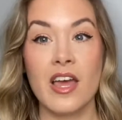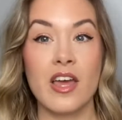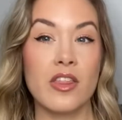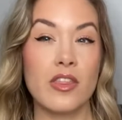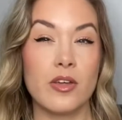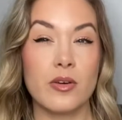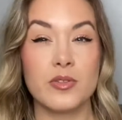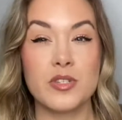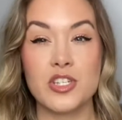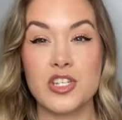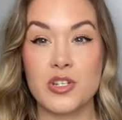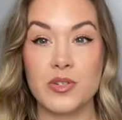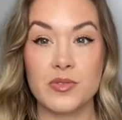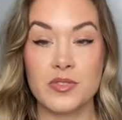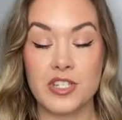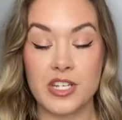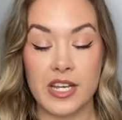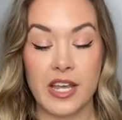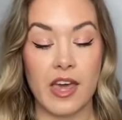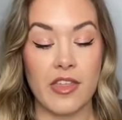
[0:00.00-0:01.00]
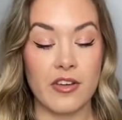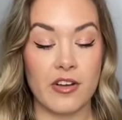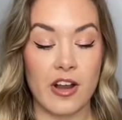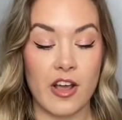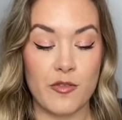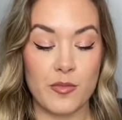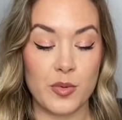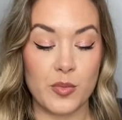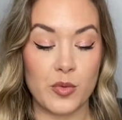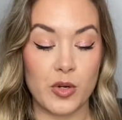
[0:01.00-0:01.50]
Those two together
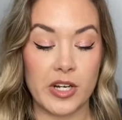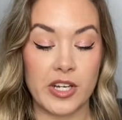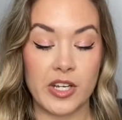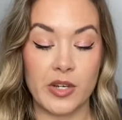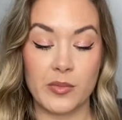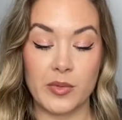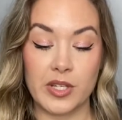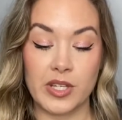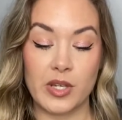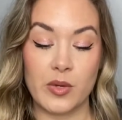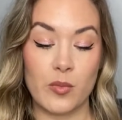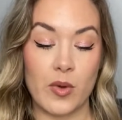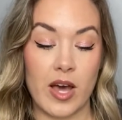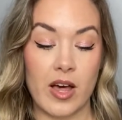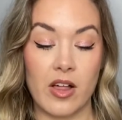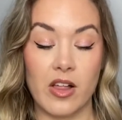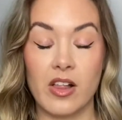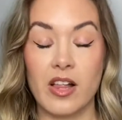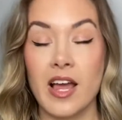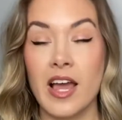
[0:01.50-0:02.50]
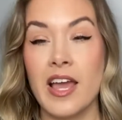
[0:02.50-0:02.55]
have been working really well.